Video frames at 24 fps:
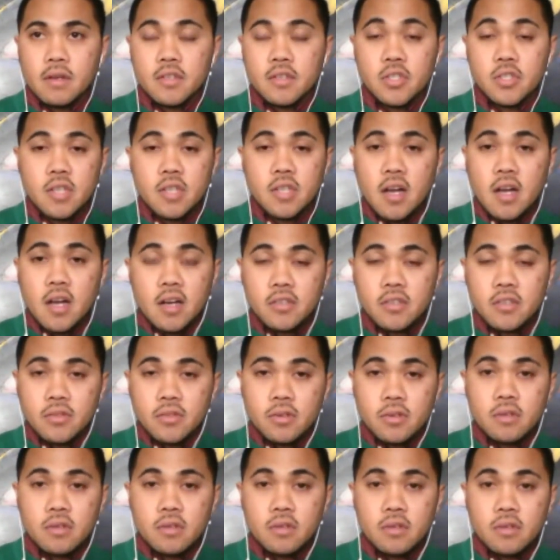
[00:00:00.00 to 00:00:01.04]
stocks
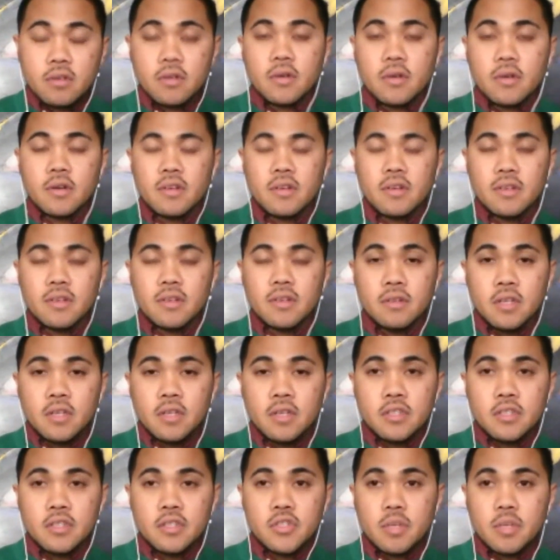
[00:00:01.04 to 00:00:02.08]
or
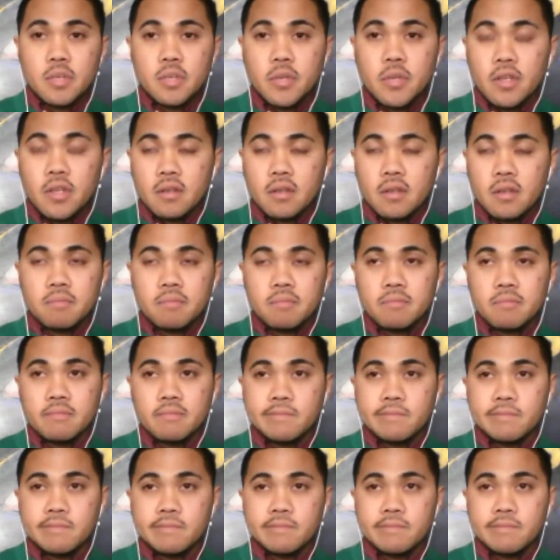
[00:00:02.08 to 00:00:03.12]
distributing
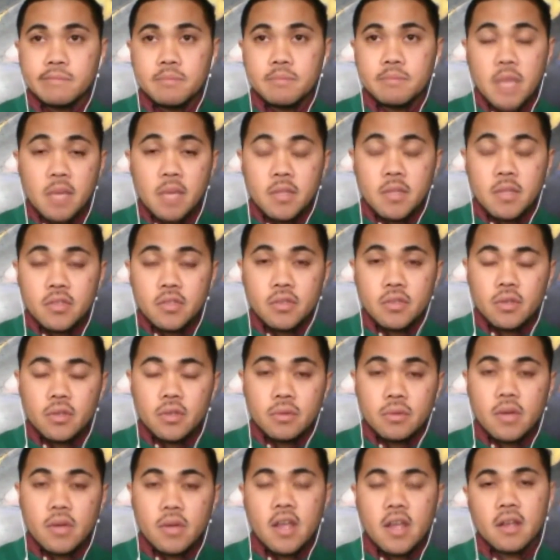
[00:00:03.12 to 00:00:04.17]
payment to
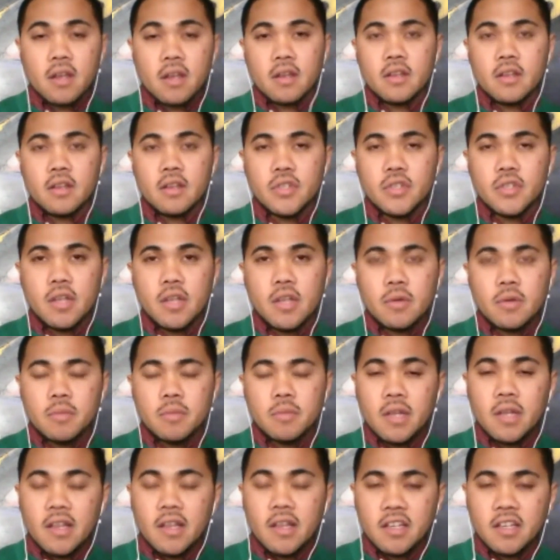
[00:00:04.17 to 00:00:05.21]
you, right? And then so that
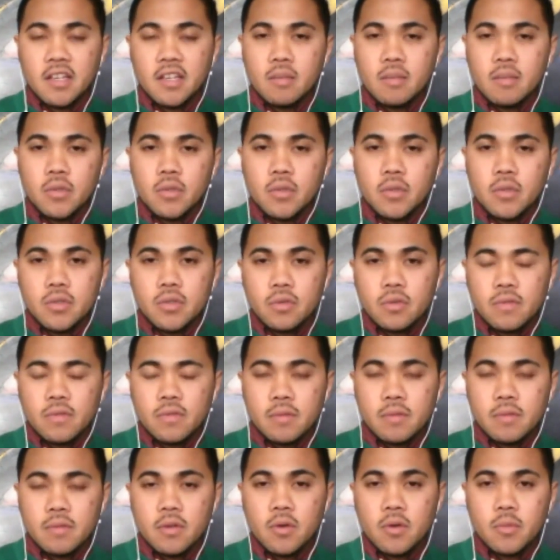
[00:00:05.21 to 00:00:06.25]
would be like a W-2
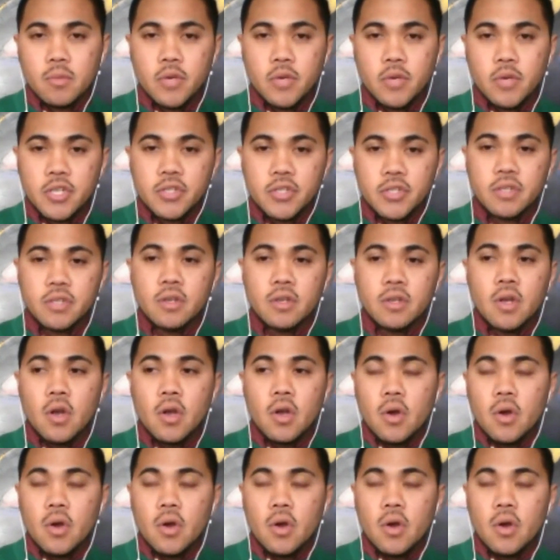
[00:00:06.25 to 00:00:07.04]
from the corporation,